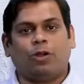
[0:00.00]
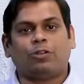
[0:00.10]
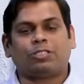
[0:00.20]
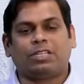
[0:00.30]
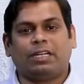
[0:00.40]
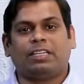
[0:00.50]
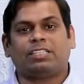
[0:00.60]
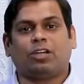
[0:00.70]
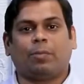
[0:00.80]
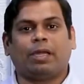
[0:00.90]
going to study
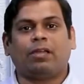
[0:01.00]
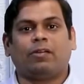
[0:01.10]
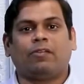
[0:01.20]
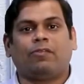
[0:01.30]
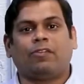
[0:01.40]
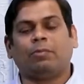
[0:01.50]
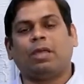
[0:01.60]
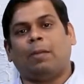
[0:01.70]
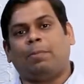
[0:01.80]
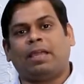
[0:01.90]
this topic from
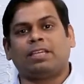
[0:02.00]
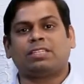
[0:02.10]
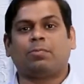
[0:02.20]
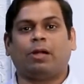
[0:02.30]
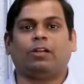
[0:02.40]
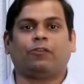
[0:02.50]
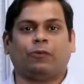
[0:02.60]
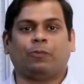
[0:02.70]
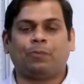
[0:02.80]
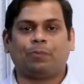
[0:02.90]
the application point of
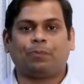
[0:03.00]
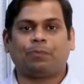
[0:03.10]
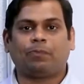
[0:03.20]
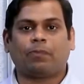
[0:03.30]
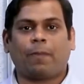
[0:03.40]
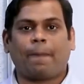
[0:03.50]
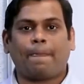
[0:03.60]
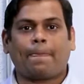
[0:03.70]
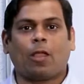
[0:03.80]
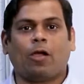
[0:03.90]
view.
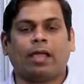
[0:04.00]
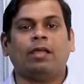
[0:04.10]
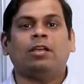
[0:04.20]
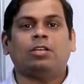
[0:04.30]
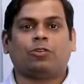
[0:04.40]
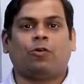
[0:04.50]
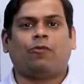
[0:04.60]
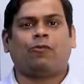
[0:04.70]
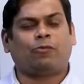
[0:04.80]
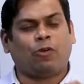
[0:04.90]
Okay, so
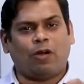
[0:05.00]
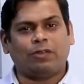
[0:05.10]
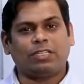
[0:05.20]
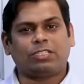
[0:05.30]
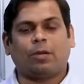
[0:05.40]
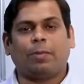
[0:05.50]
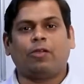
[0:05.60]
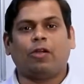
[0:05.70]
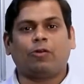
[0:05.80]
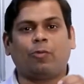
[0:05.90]
throughout this
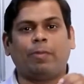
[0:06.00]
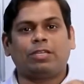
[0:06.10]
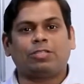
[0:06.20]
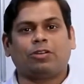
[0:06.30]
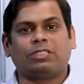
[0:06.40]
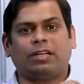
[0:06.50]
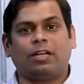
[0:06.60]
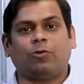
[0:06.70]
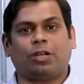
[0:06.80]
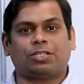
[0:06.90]
topic you have to make sure
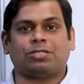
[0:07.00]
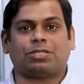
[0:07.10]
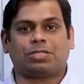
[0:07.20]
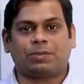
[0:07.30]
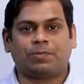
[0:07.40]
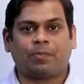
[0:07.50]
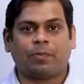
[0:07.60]
certain notations.